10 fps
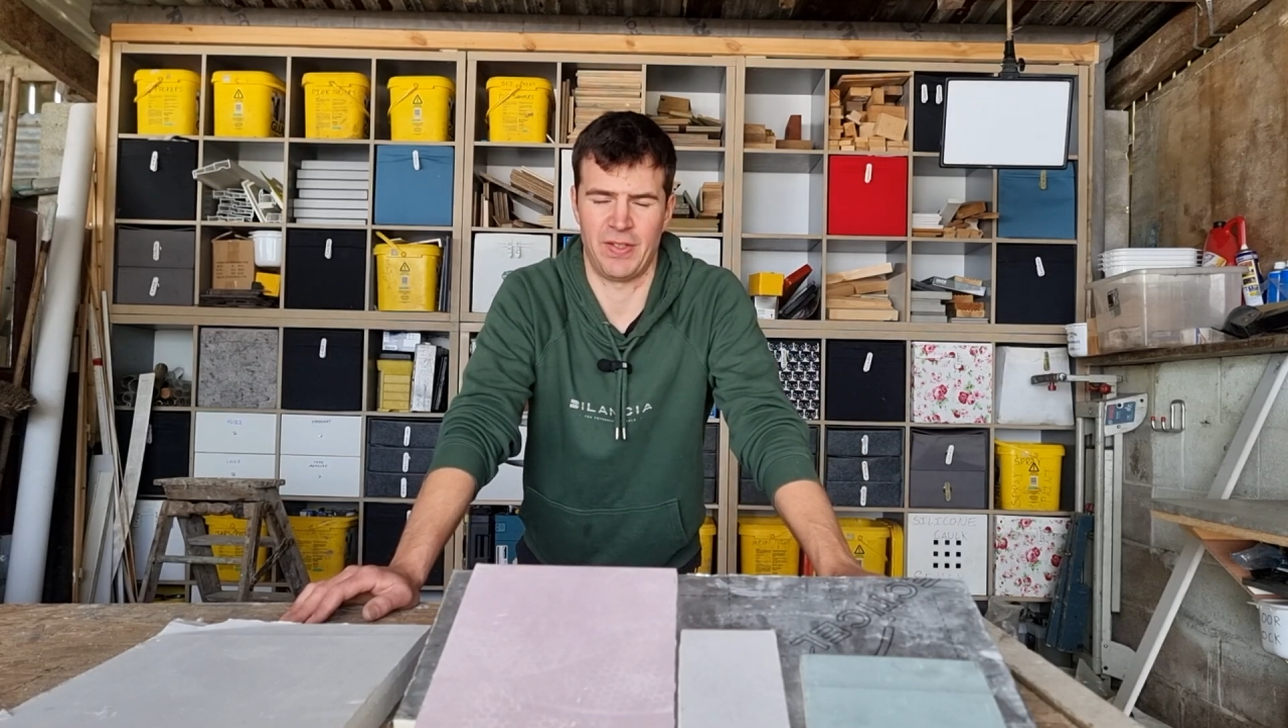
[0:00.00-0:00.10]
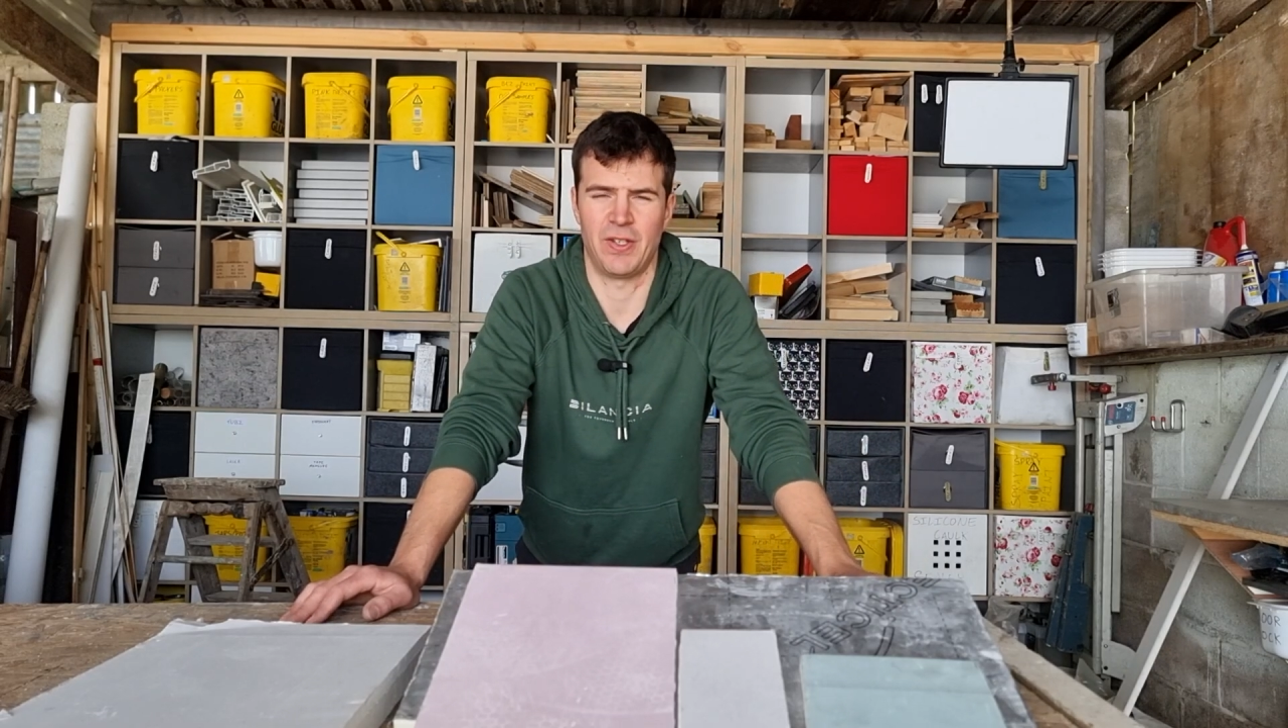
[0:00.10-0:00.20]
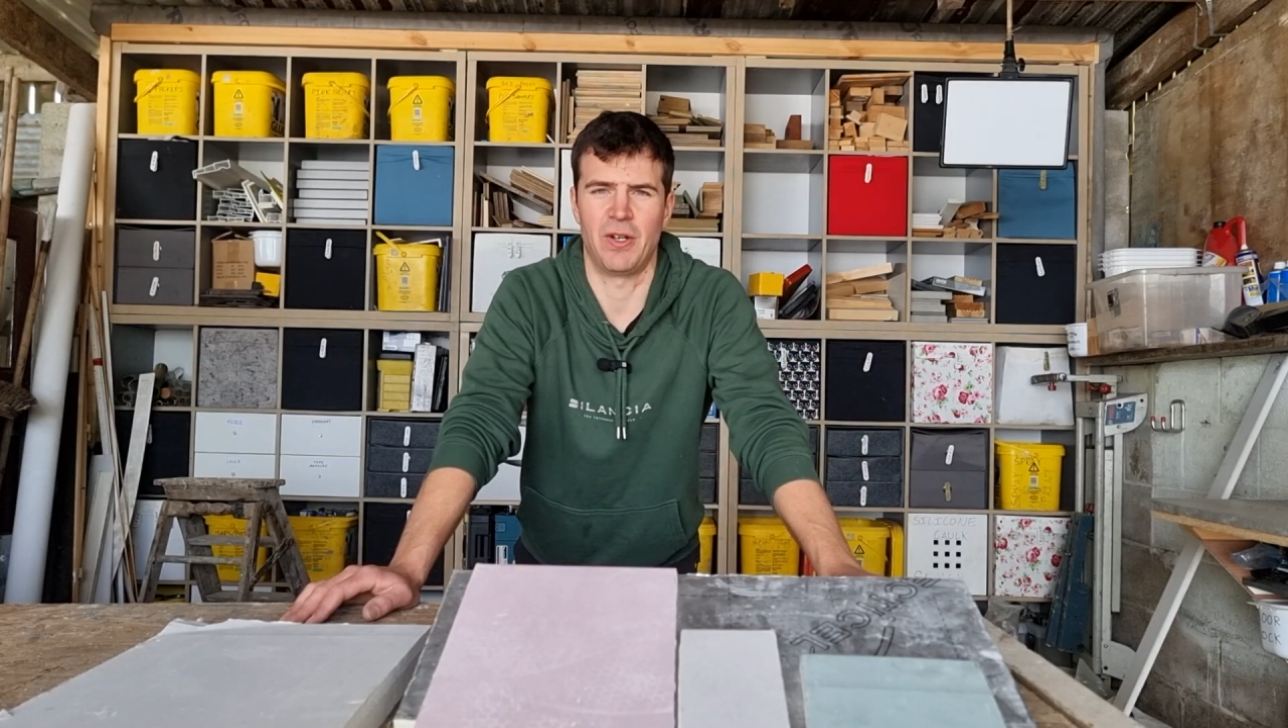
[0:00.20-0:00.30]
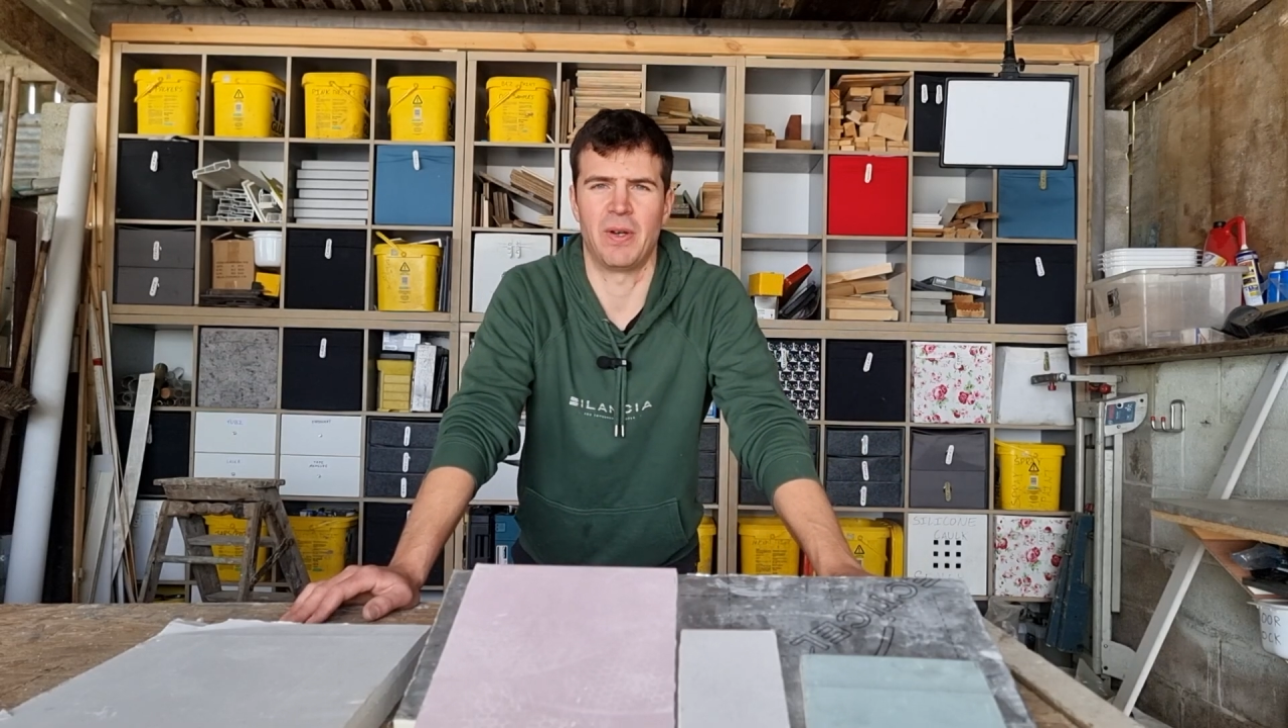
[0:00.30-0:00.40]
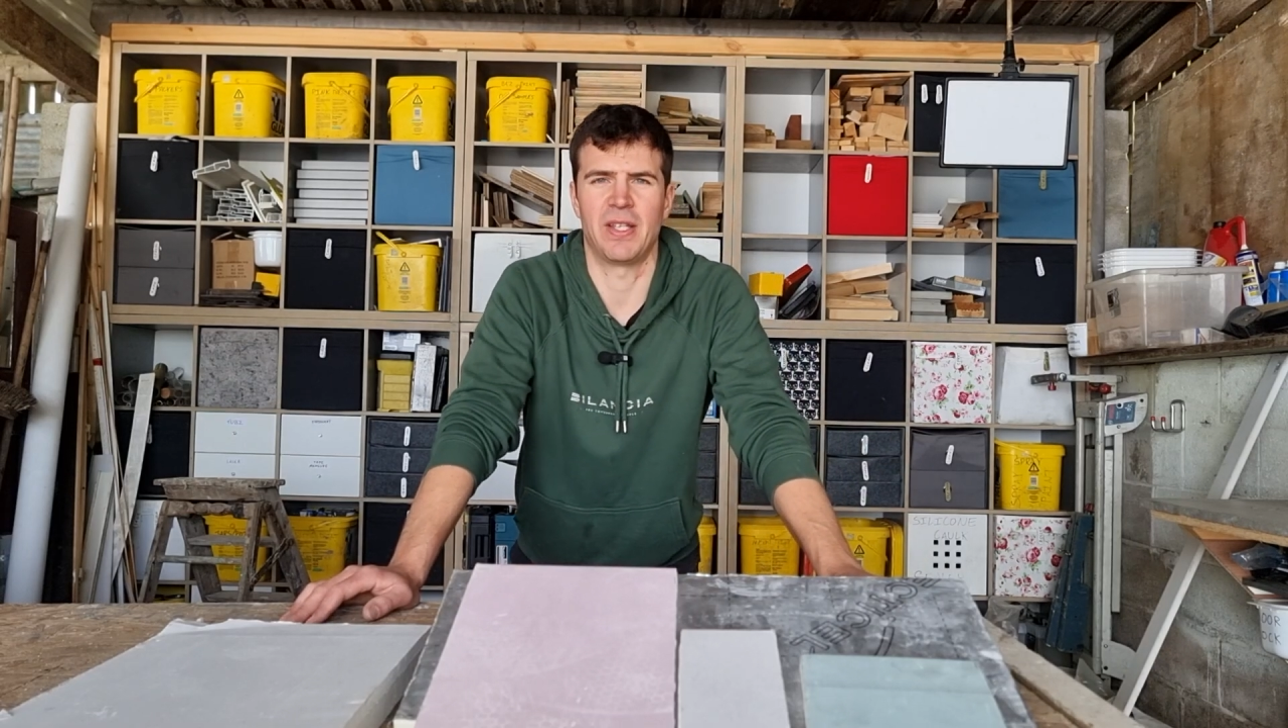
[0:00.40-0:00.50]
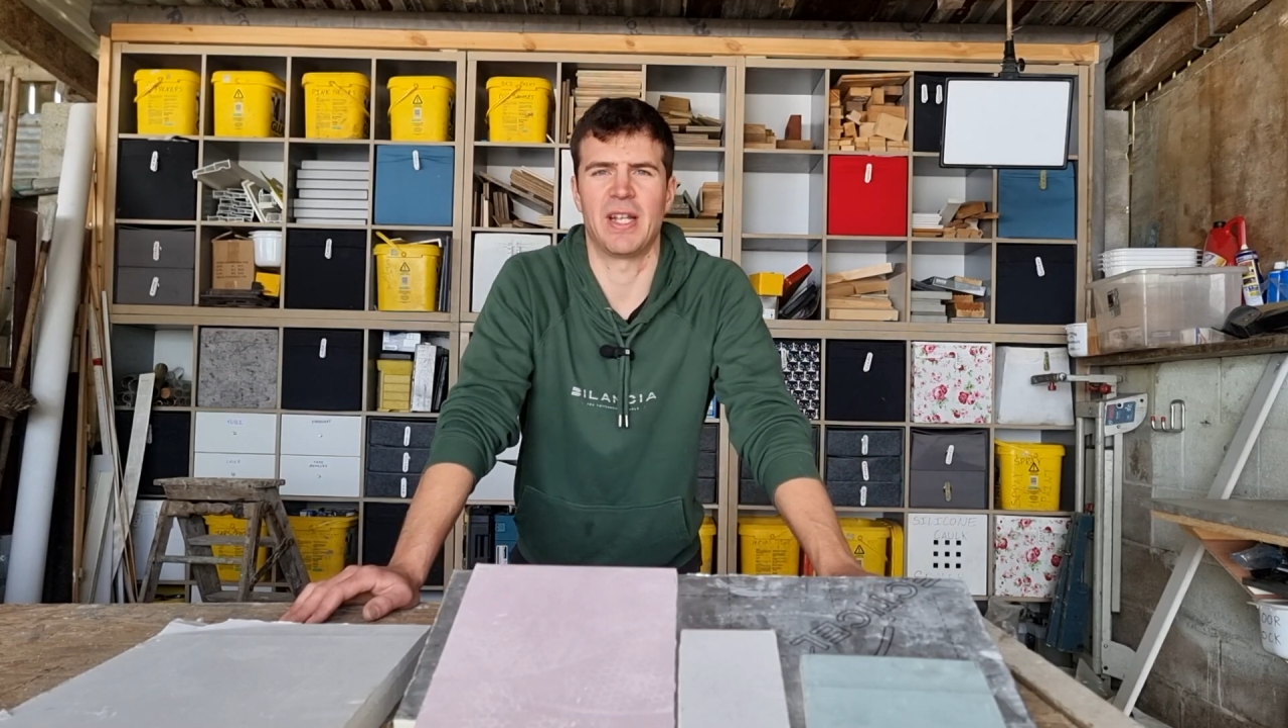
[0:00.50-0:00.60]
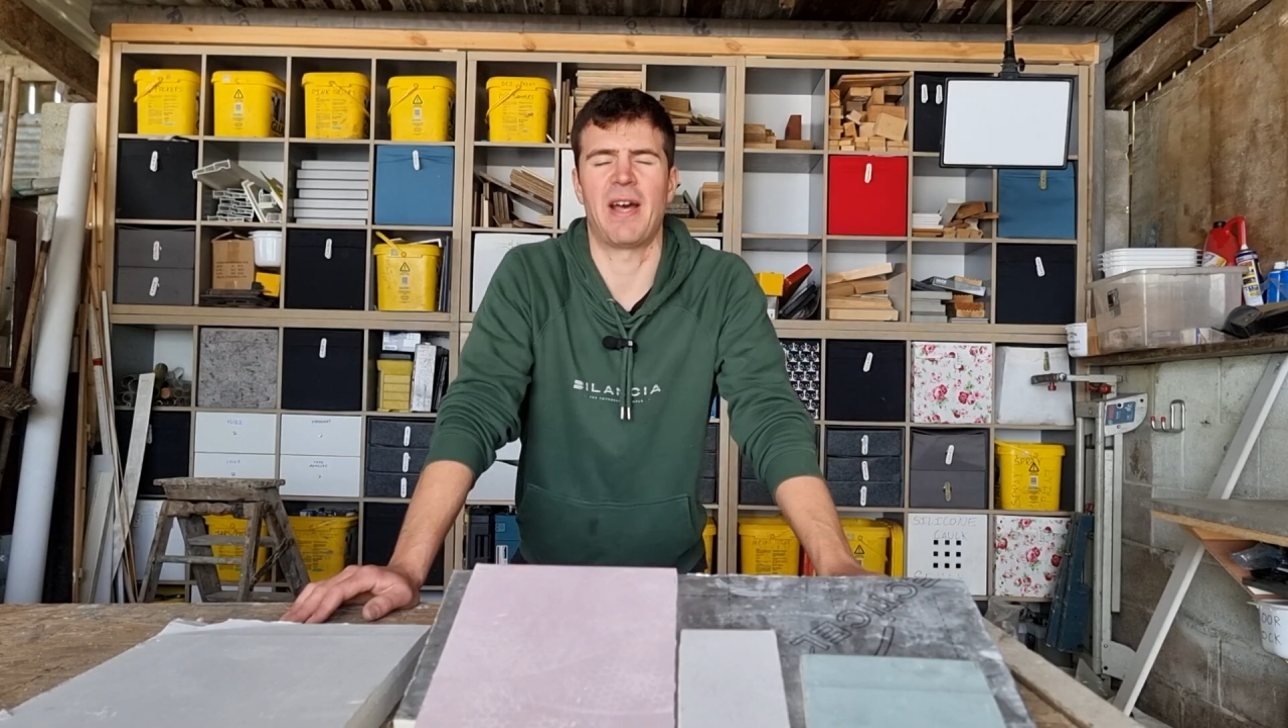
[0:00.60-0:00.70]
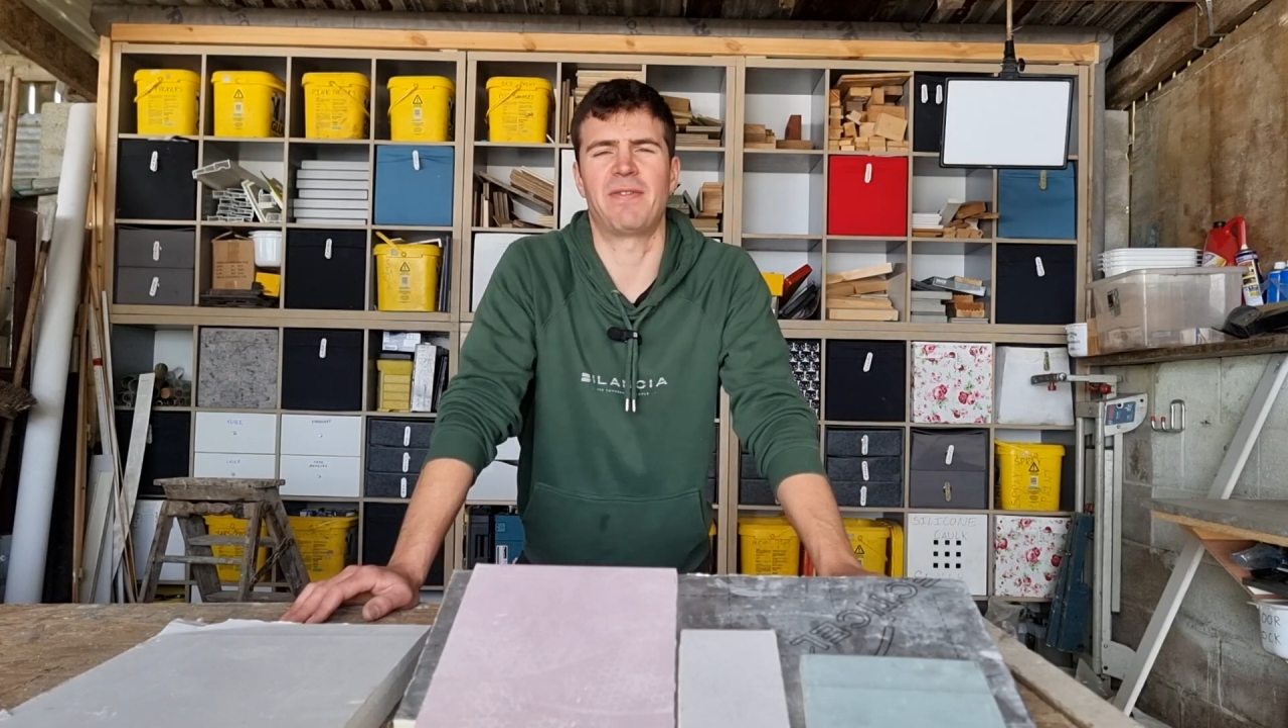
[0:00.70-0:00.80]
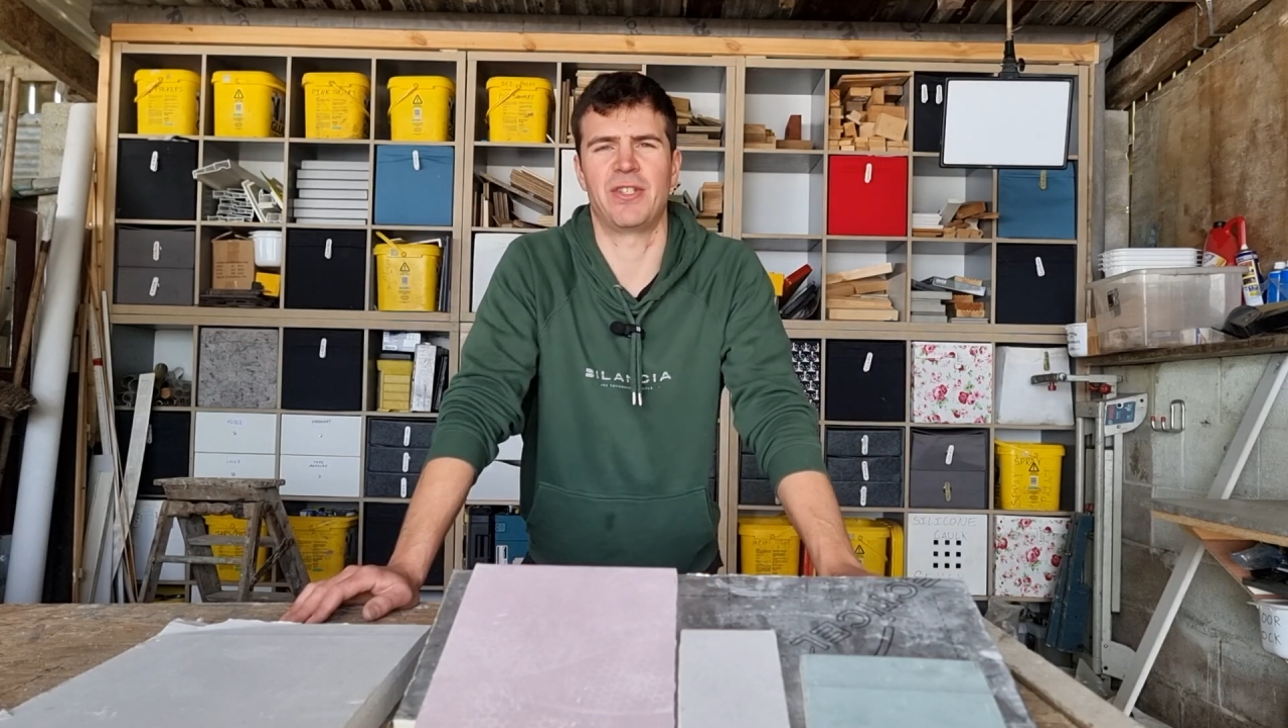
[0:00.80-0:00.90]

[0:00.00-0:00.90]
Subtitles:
So you have